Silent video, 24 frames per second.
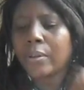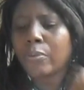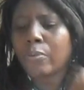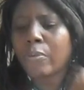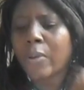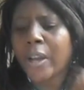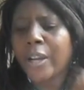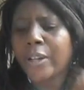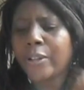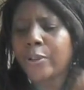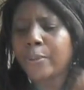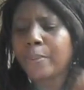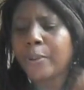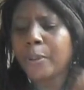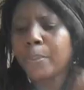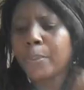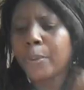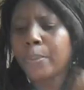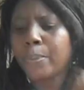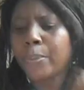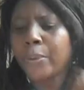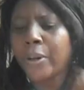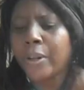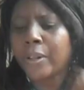Why do
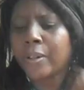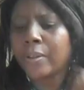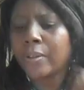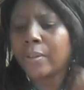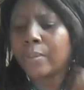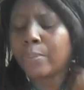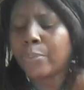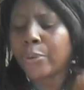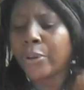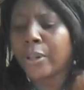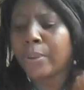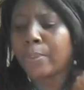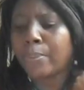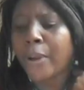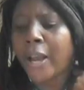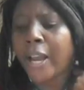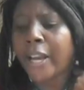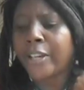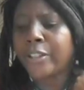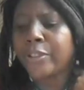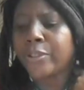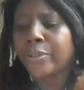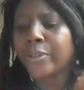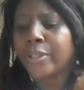people br bring
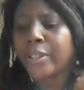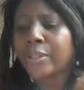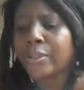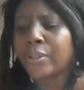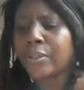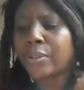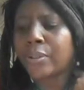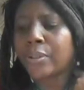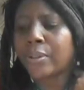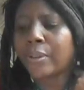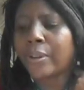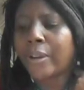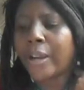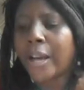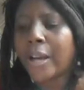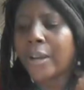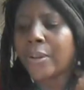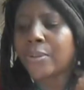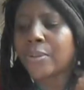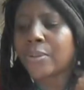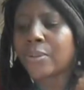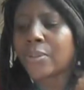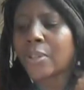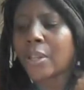pine trees into their
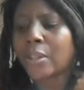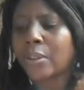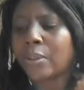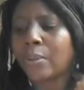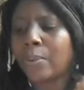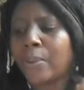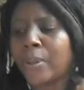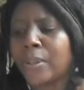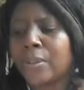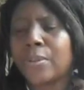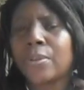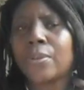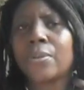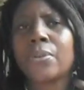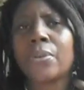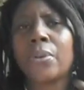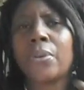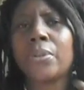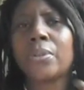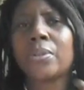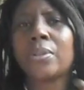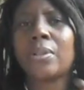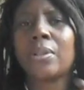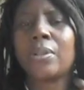houses at the winter
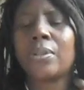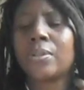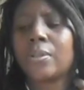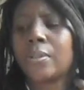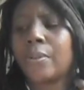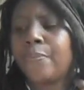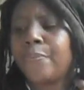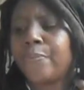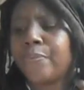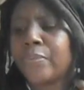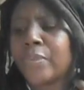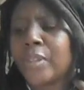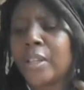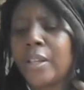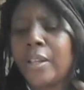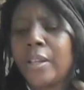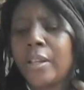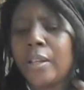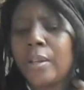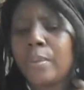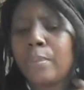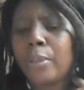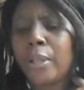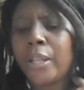solstice?
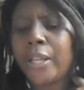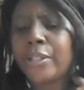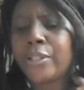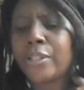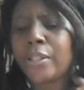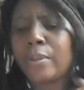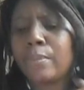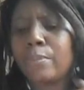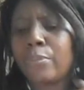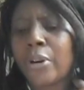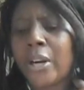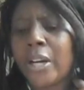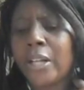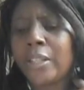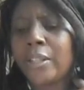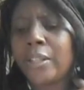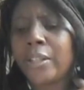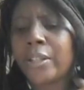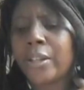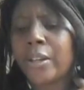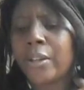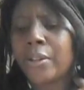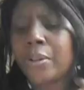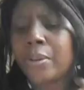Placing brightly
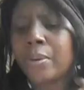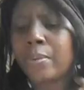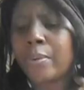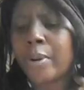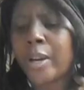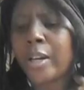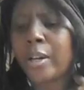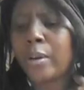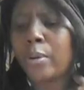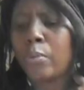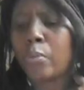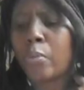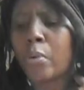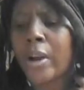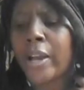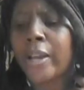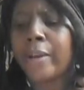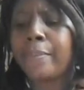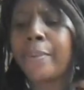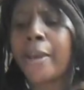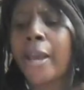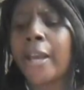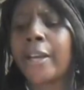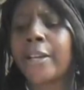colored red and
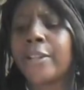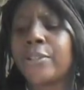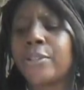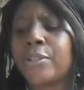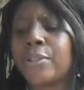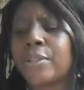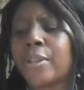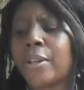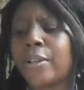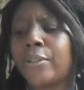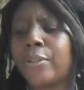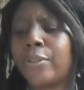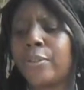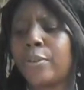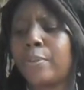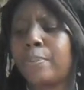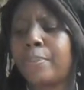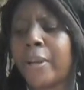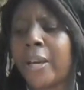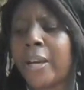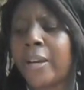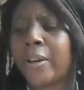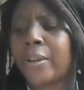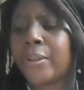white packages under their
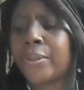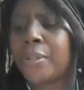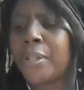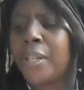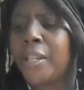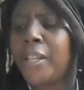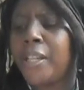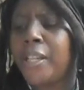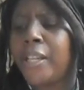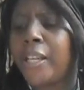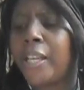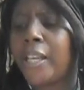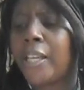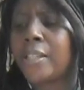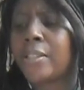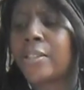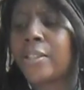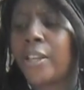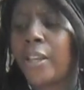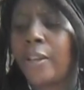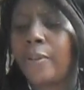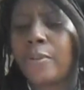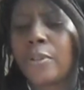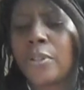boughs as
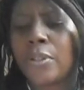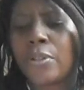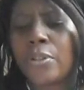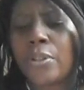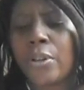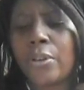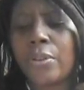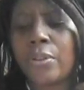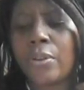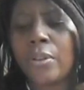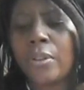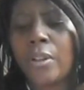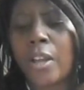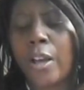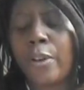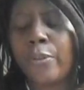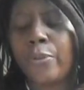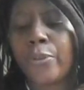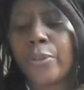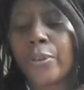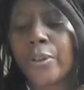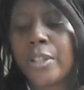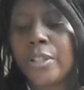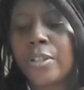gifts to show their
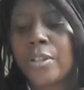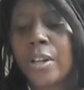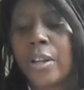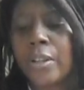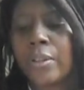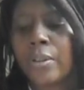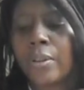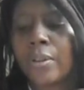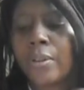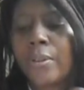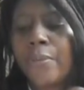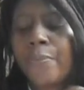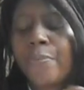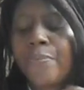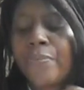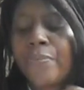love for each other.